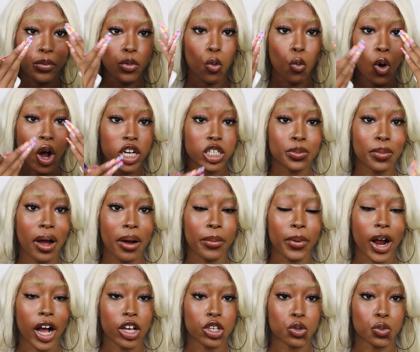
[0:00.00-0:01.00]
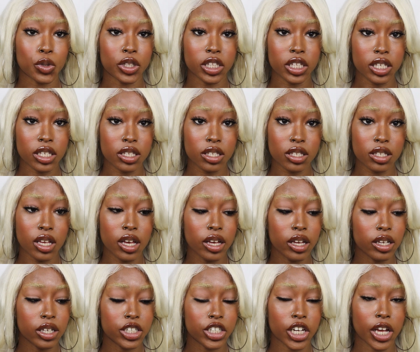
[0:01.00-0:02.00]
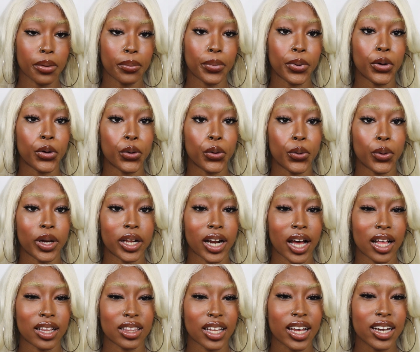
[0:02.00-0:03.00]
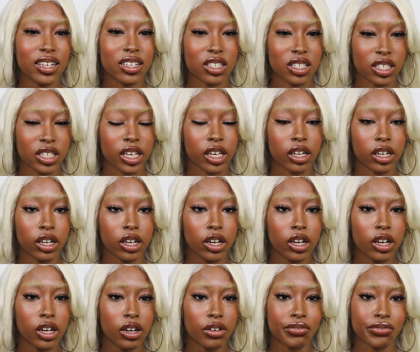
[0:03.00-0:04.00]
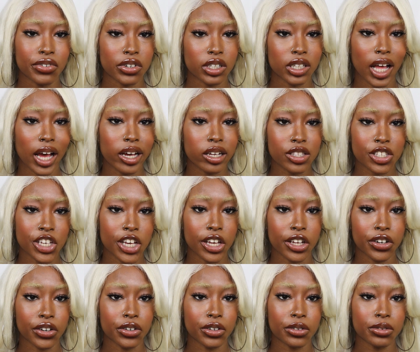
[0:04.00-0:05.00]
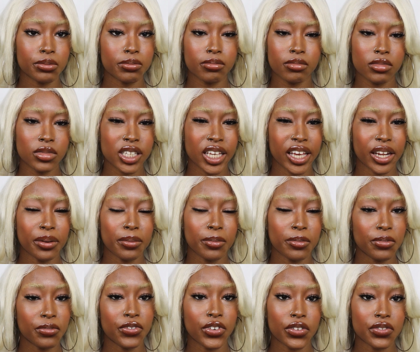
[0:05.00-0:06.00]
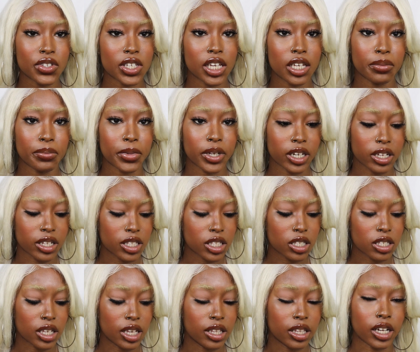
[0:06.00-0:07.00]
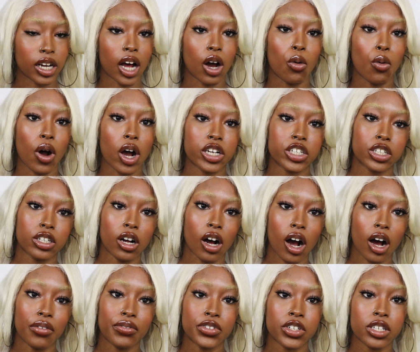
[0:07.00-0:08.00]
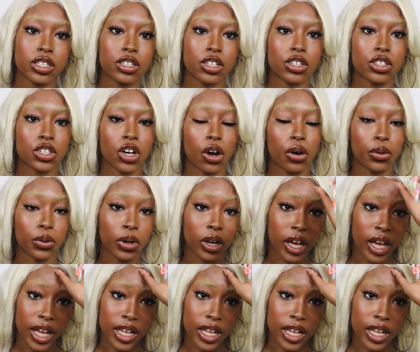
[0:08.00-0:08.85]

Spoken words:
wash my brows with this shampoo, and I let it sit for like 10-15 minutes, and then I wash it off just to tone